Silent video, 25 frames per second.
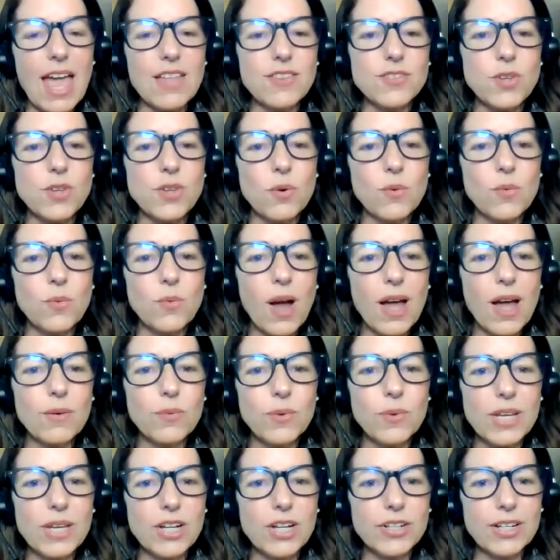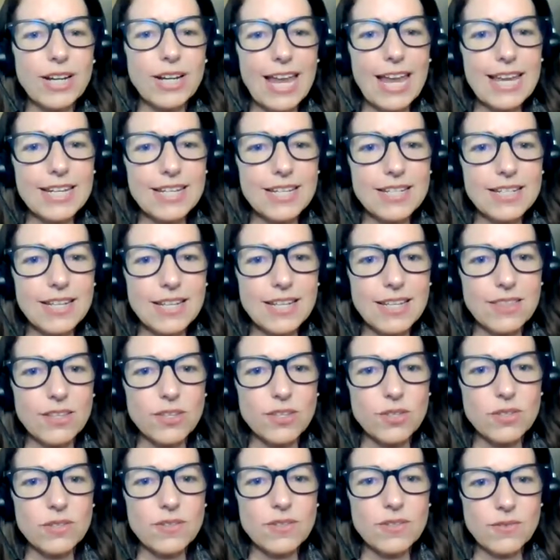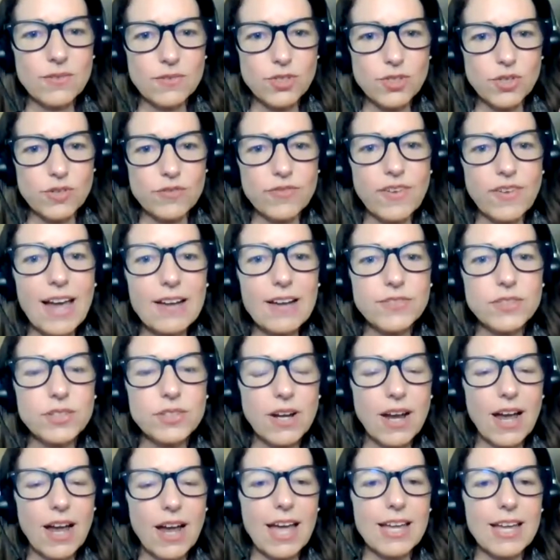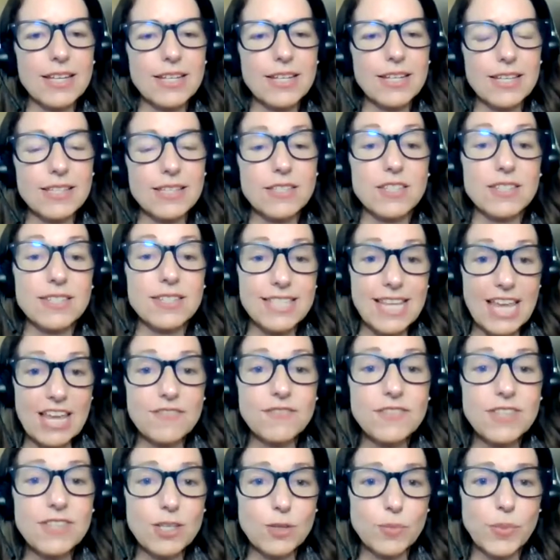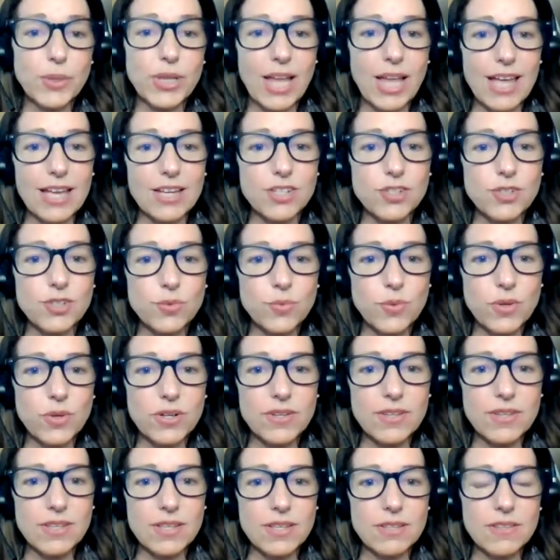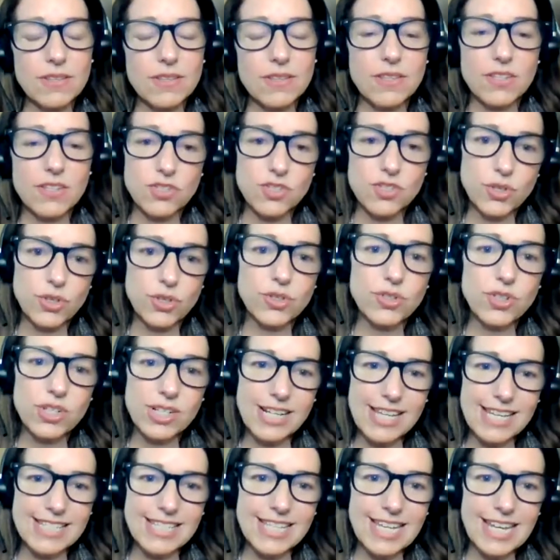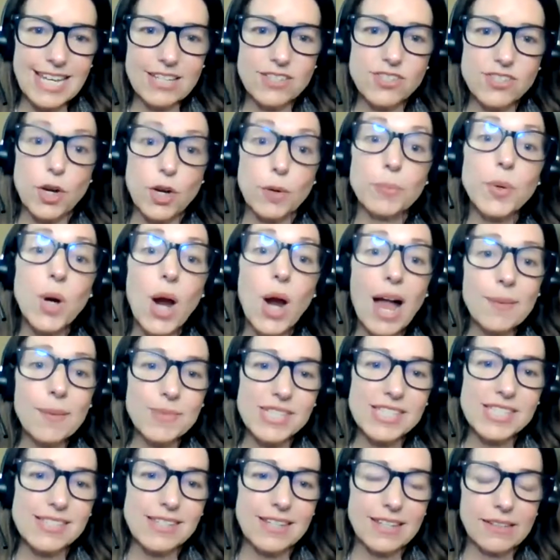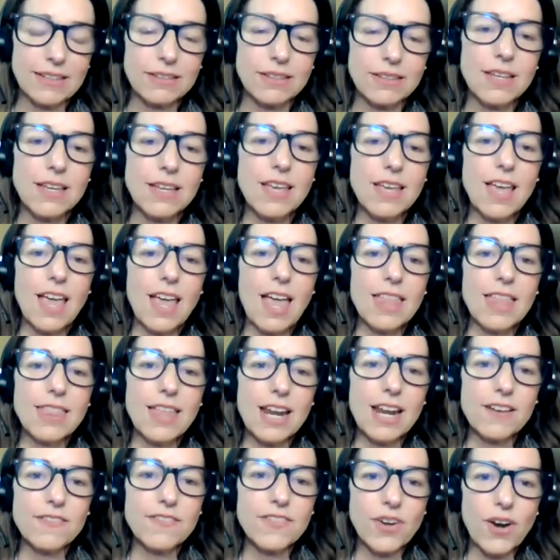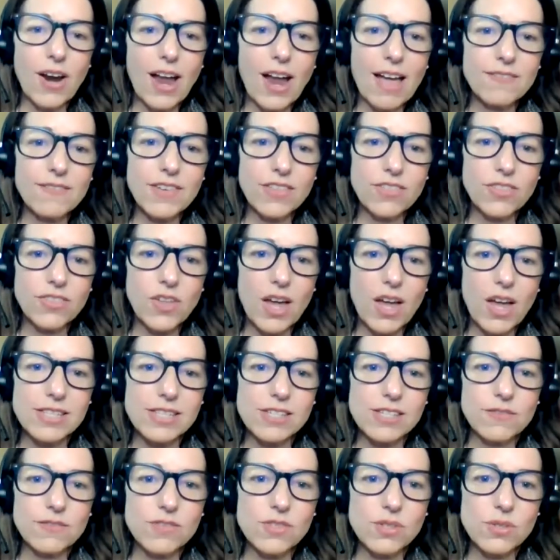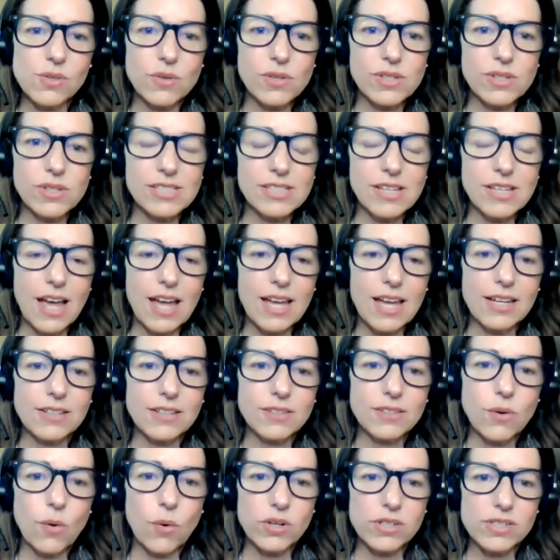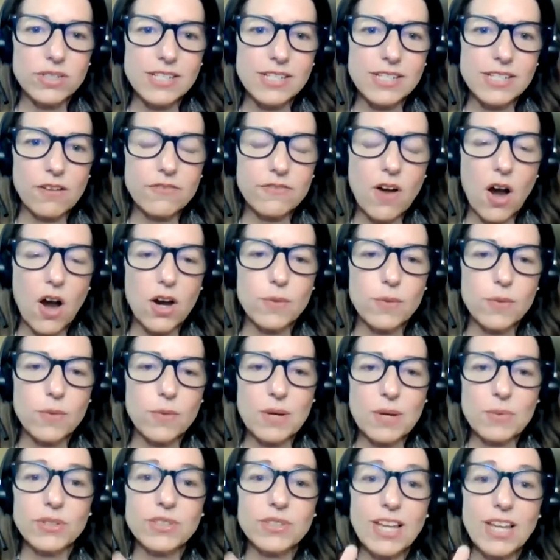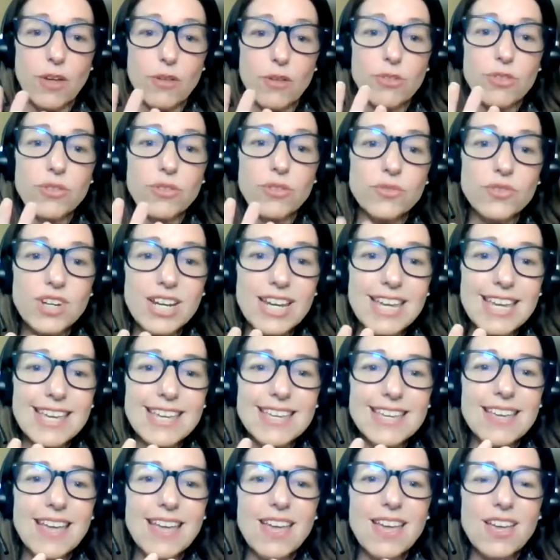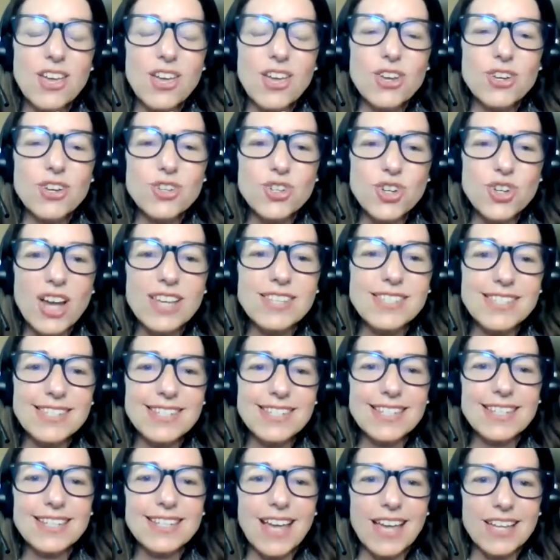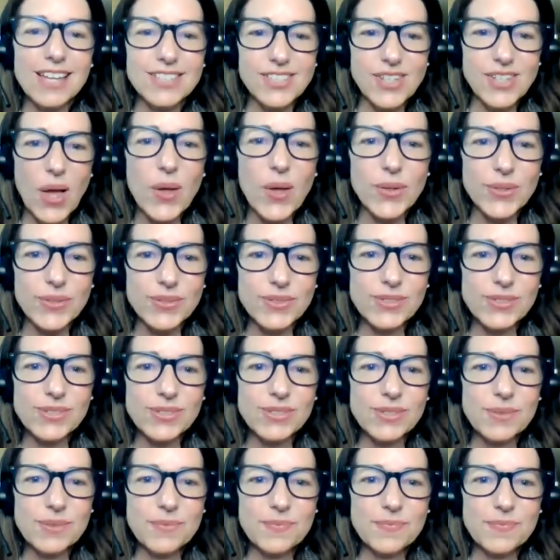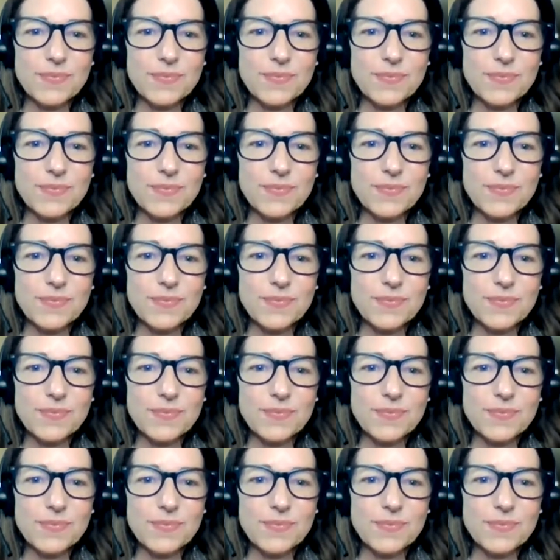And so what we created in the survival guide is a safety pledge where the children and teens are promising that if they're having thoughts of suicide or self-harm, they will tell 3 trusted adults.